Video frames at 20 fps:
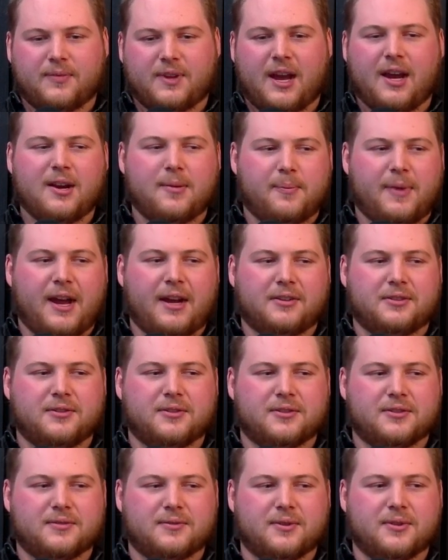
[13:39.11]
of back
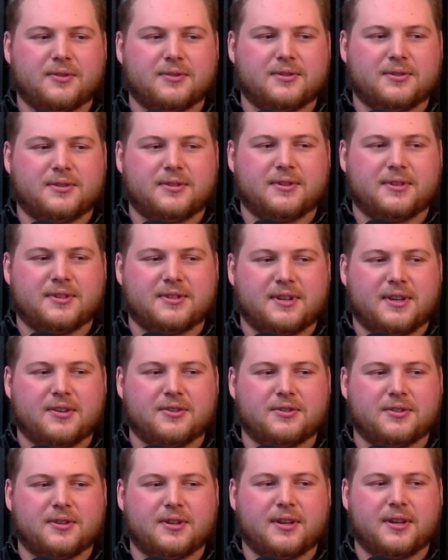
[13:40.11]
to its roots,
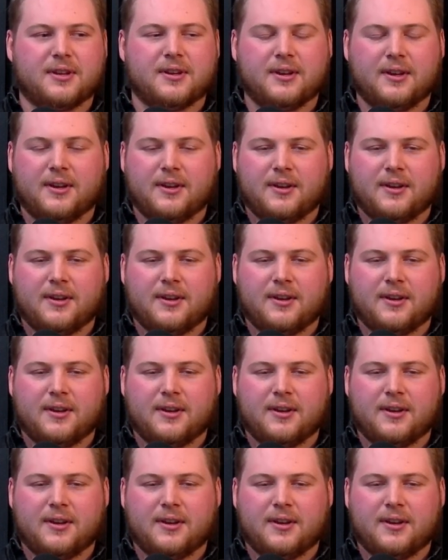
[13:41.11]
essentially.